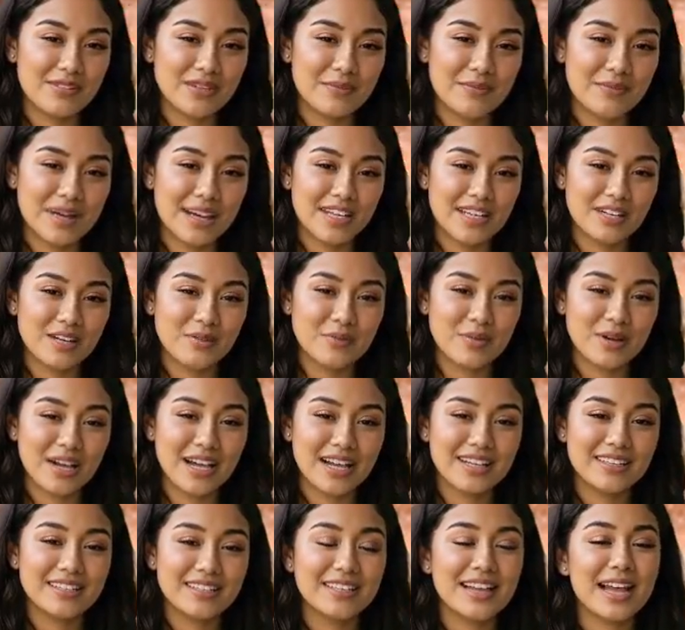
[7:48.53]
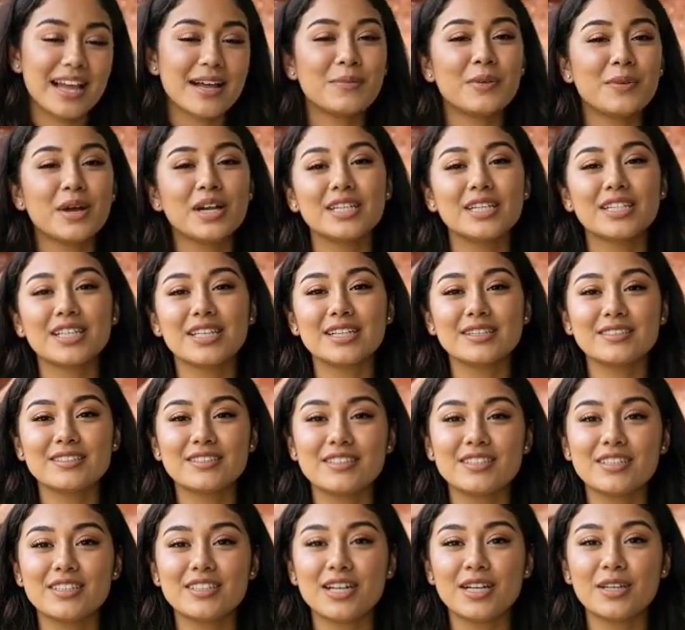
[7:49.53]
The major brands in that market,
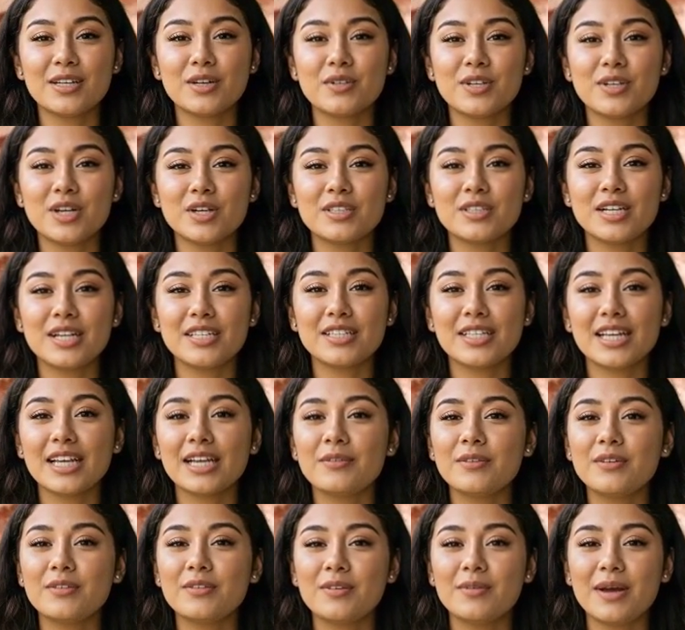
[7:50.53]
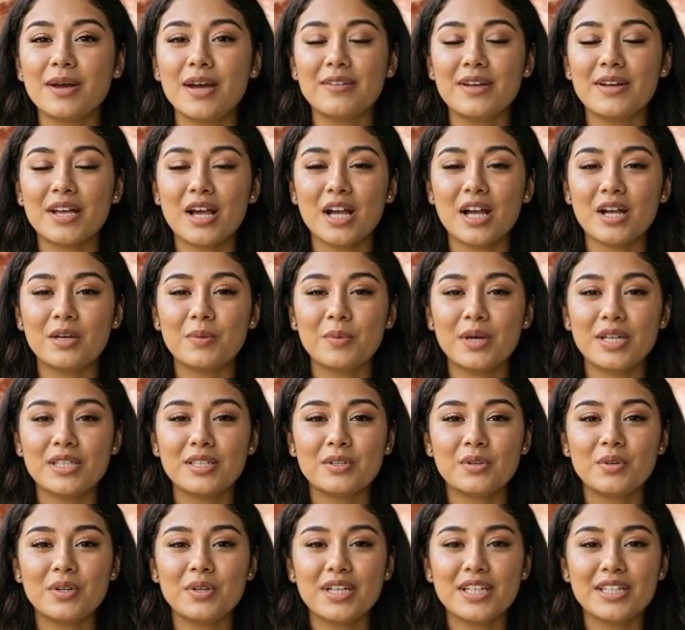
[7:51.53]
and you know their names from every hardware
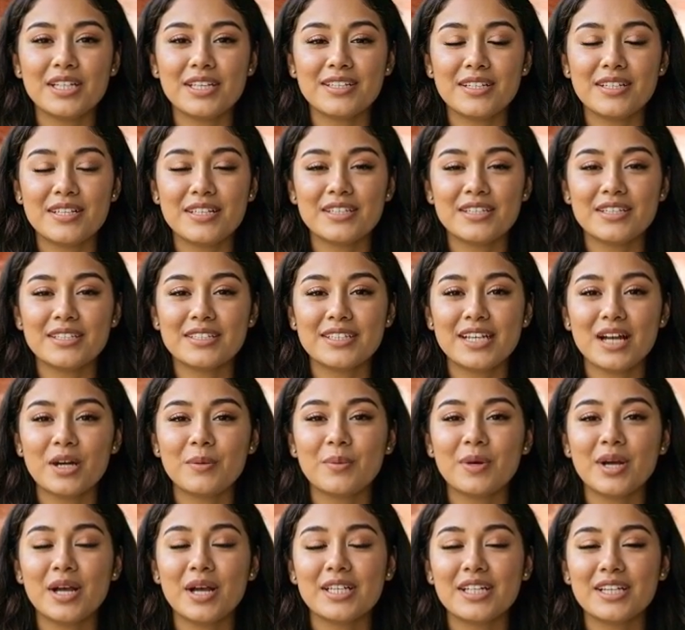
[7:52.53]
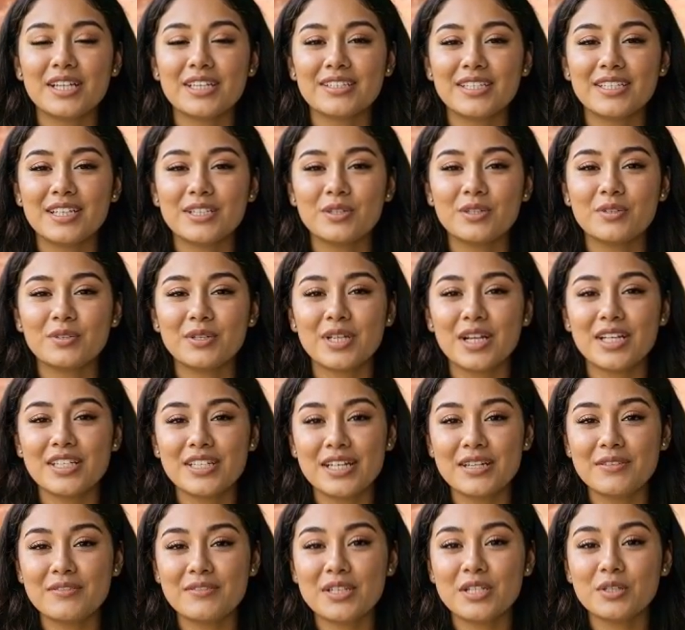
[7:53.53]
store, sell products that do not
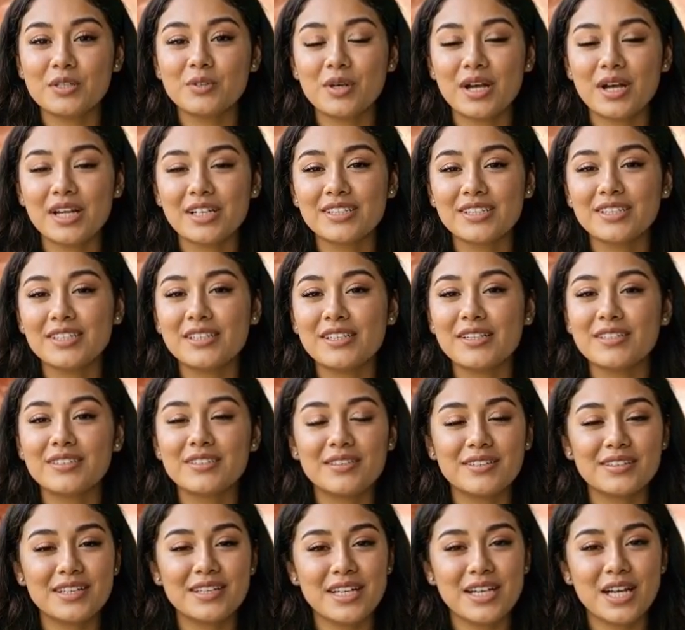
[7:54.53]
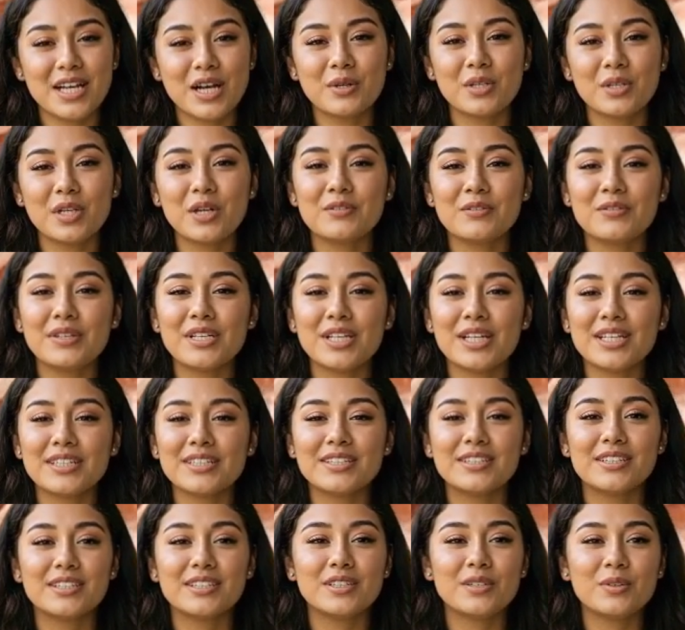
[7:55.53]
convert rust. They coat over it,
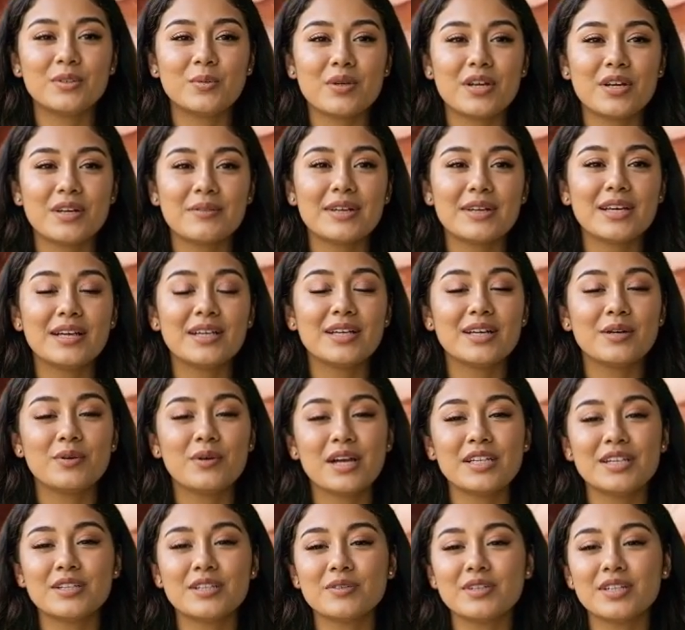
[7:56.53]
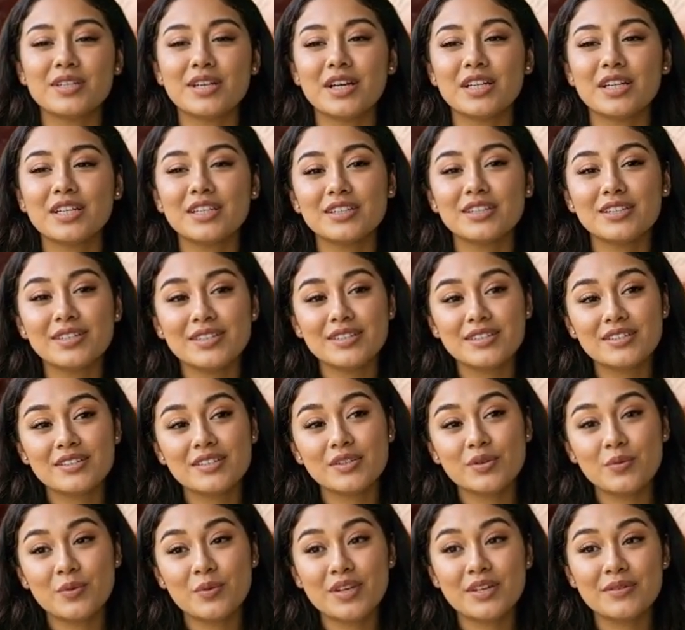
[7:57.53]
which means the rust returns,
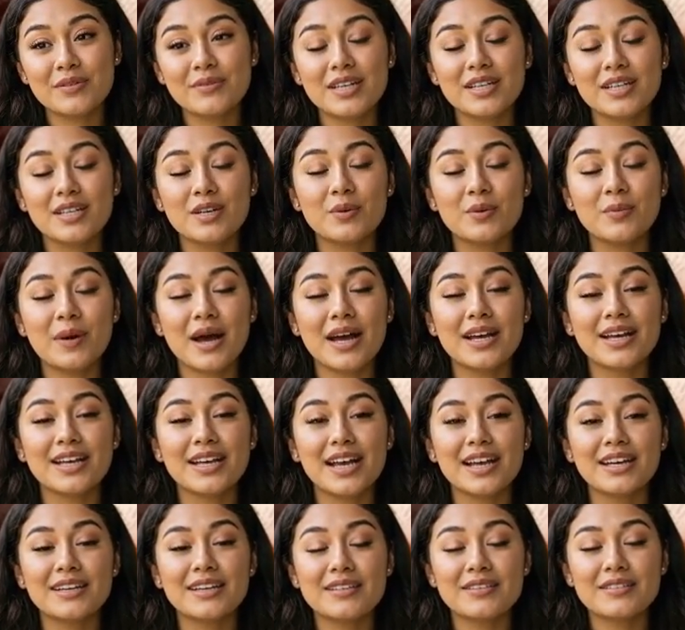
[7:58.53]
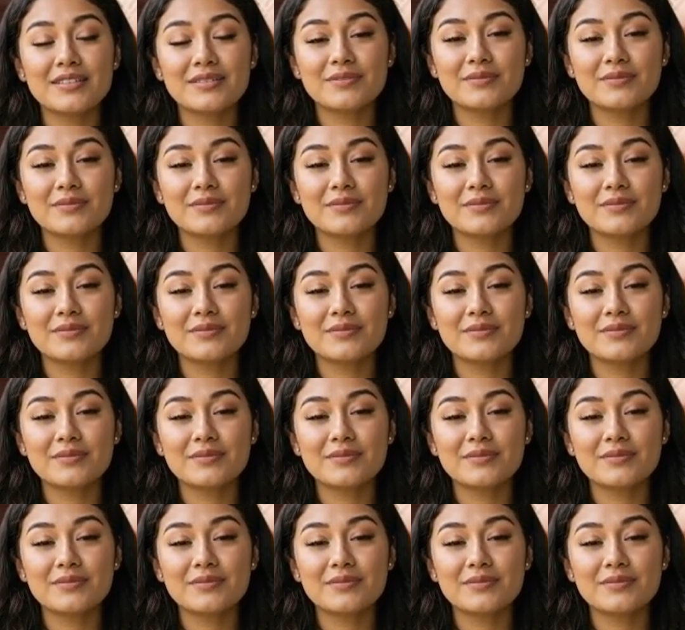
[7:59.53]
which means you buy again.